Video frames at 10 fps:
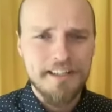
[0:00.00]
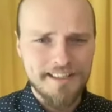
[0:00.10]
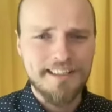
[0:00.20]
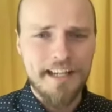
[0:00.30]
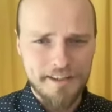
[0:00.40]

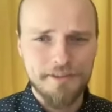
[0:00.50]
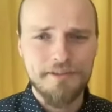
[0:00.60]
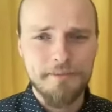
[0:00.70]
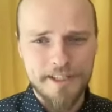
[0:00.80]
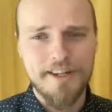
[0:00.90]
together
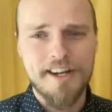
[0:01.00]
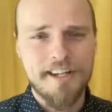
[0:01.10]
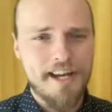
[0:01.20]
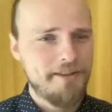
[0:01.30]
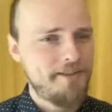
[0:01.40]
from here on
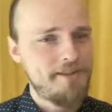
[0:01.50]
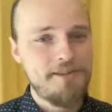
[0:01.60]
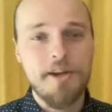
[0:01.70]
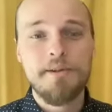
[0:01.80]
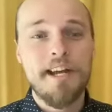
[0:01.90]
out. There's
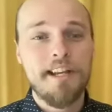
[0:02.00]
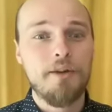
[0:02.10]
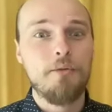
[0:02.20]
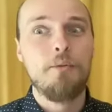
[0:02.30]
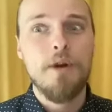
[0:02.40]
no
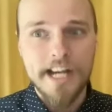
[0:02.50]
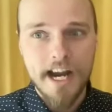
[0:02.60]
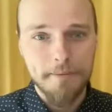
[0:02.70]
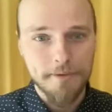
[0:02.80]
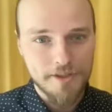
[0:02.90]
telling what
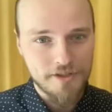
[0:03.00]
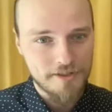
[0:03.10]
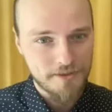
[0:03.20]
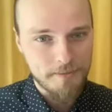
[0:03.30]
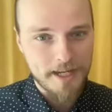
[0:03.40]

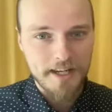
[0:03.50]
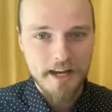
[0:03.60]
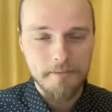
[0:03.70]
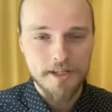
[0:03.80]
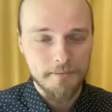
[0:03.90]
apparitions we may
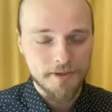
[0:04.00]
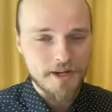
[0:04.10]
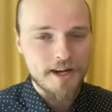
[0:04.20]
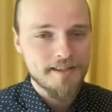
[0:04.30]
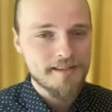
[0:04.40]
come
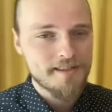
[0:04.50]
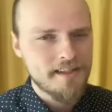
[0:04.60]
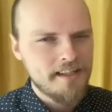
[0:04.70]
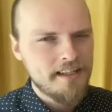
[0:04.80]
across.